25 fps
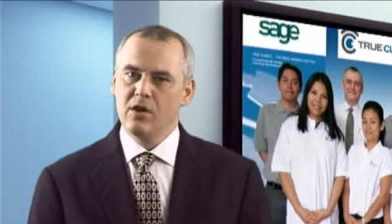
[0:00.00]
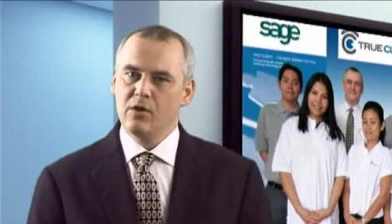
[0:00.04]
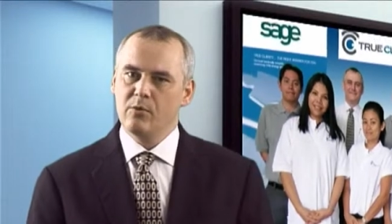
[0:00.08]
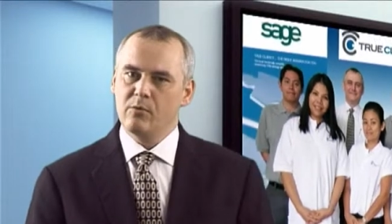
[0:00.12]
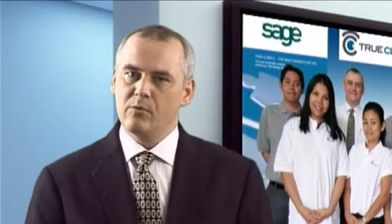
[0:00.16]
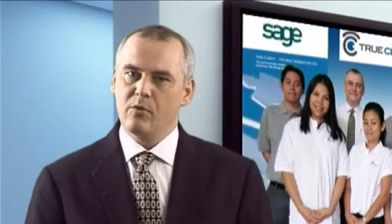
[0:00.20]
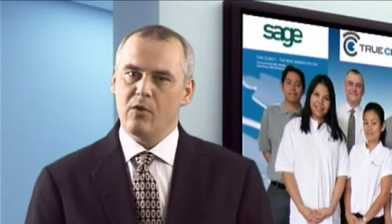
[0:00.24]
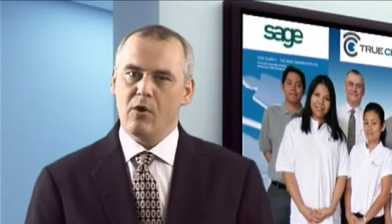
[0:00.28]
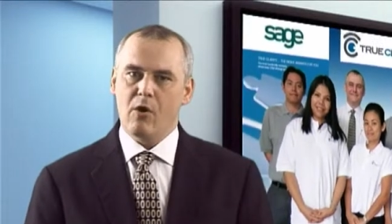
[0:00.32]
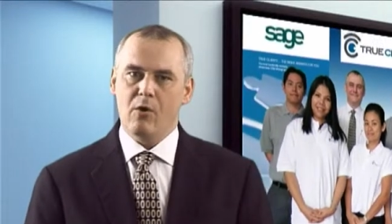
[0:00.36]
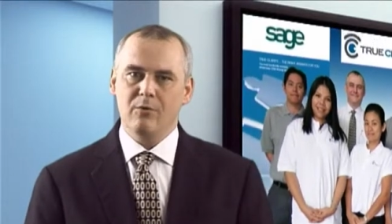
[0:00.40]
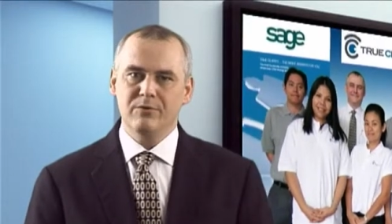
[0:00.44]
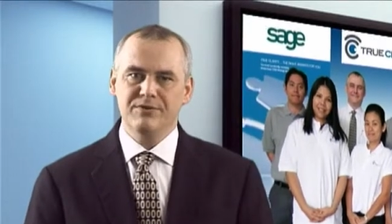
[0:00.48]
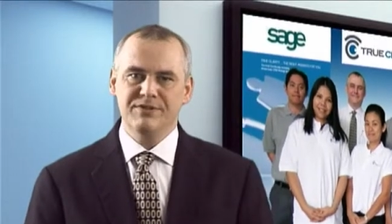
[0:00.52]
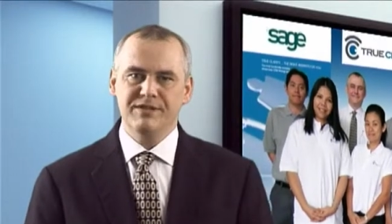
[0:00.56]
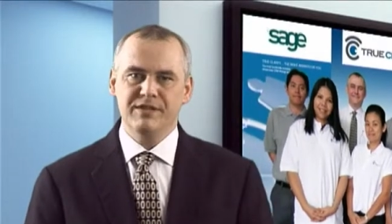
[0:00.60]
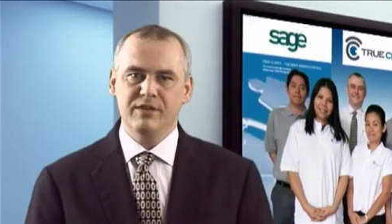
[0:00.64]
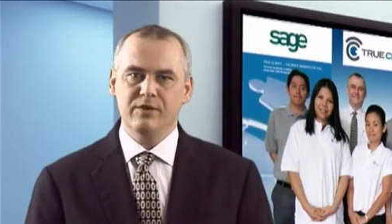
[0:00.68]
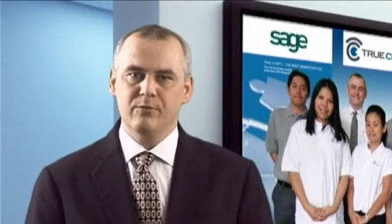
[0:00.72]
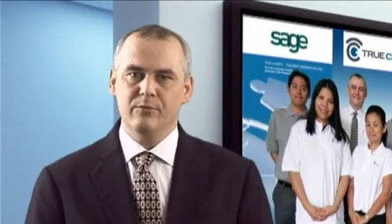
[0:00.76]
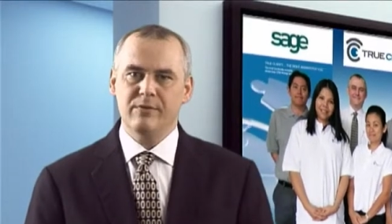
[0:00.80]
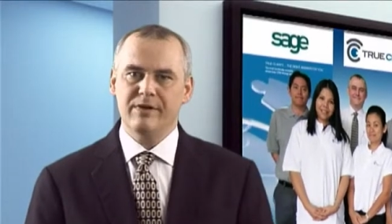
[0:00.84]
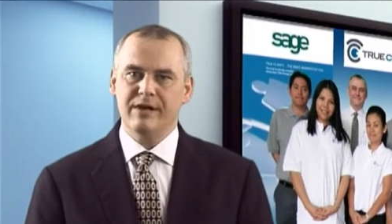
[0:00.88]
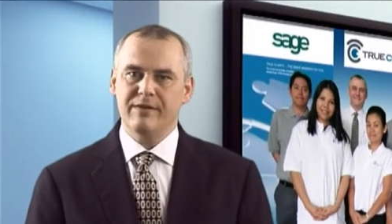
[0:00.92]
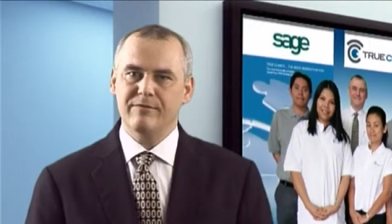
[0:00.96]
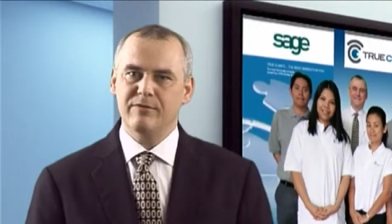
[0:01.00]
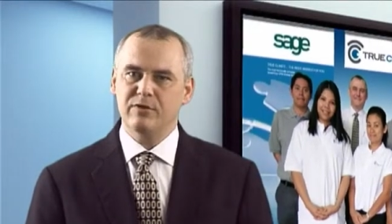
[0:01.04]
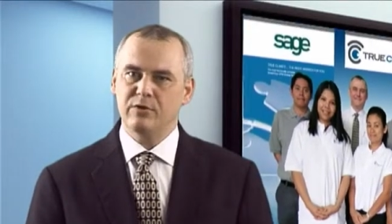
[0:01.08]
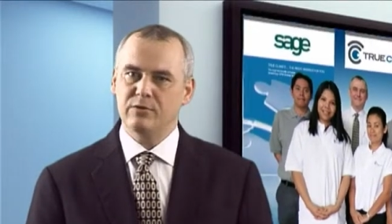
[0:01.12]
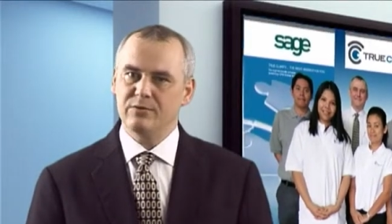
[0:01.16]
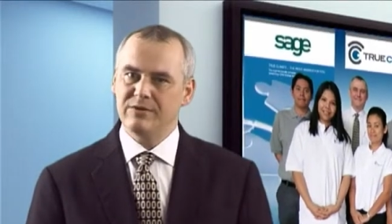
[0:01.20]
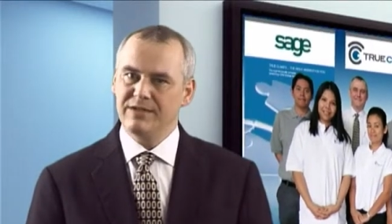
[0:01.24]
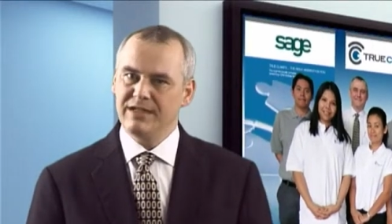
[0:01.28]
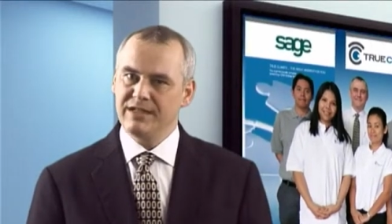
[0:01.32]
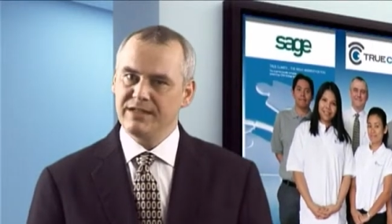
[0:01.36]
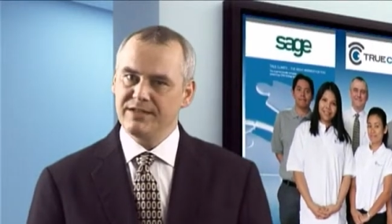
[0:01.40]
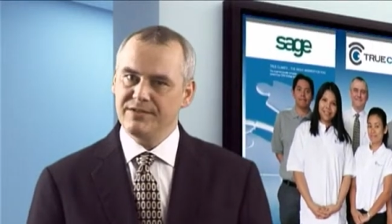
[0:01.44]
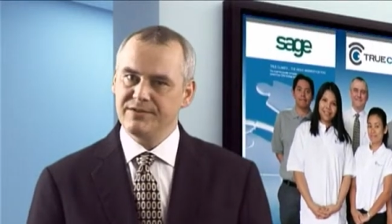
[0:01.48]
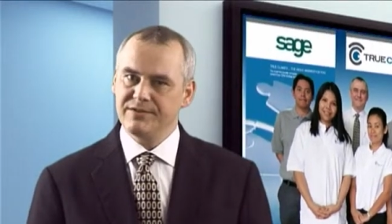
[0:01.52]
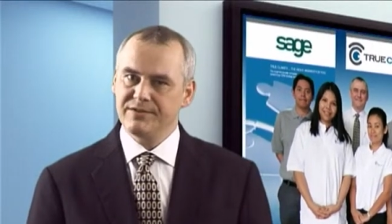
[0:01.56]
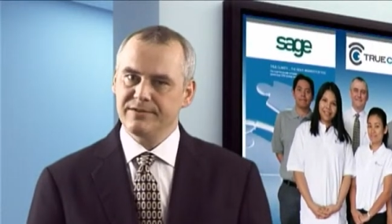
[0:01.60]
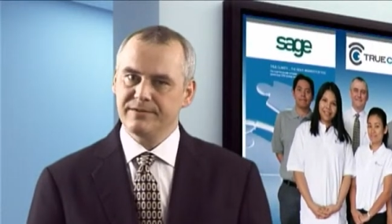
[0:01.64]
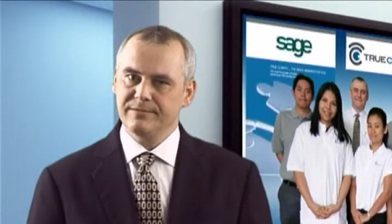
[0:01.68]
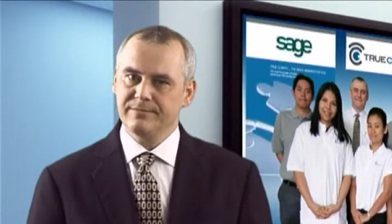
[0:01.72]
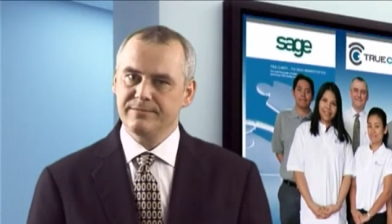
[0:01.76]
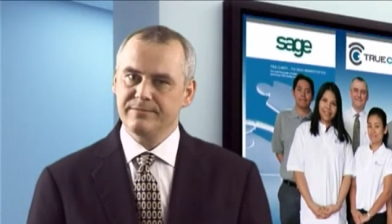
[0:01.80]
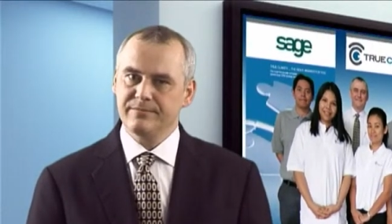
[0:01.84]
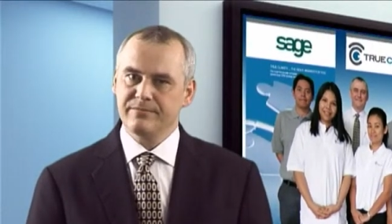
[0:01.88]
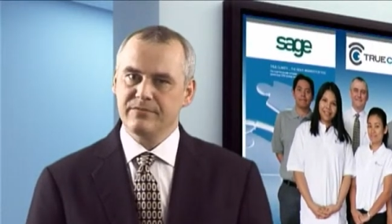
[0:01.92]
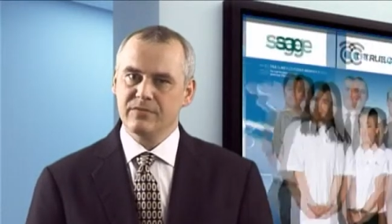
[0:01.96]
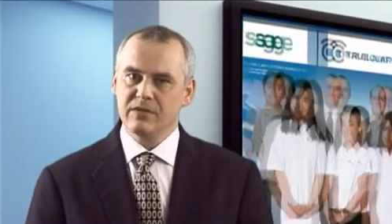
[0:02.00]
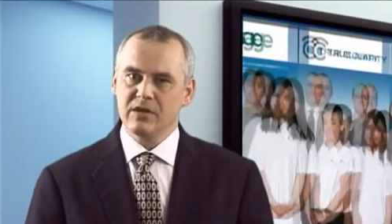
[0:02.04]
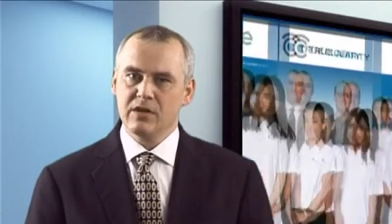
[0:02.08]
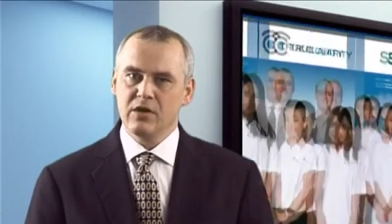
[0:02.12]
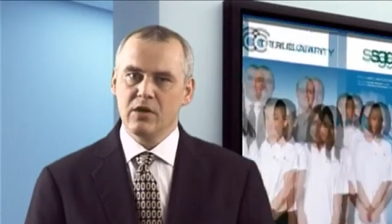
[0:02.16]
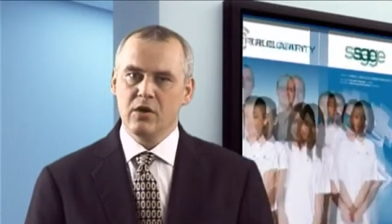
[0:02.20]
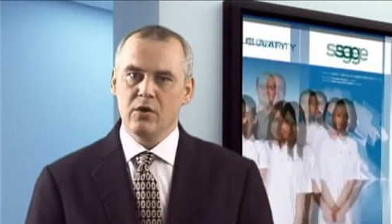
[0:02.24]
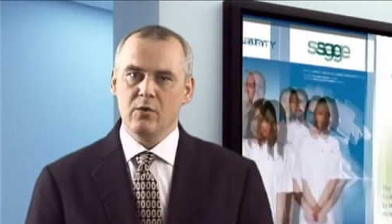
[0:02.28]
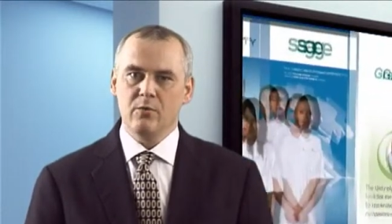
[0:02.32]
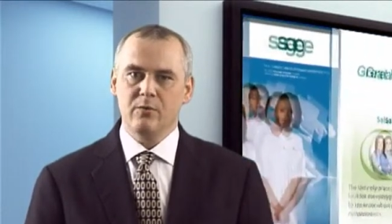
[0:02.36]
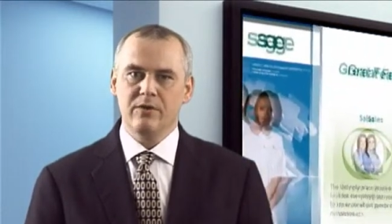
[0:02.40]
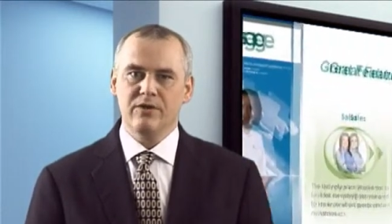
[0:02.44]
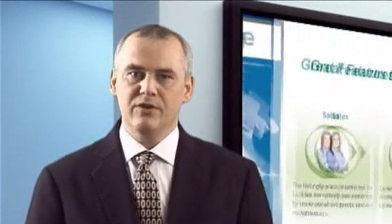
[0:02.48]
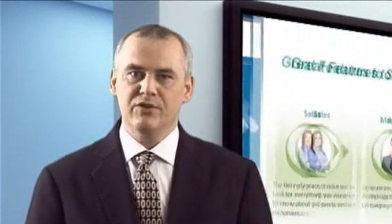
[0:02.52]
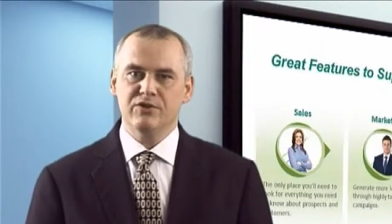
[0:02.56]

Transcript: We're always here whenever you need us, we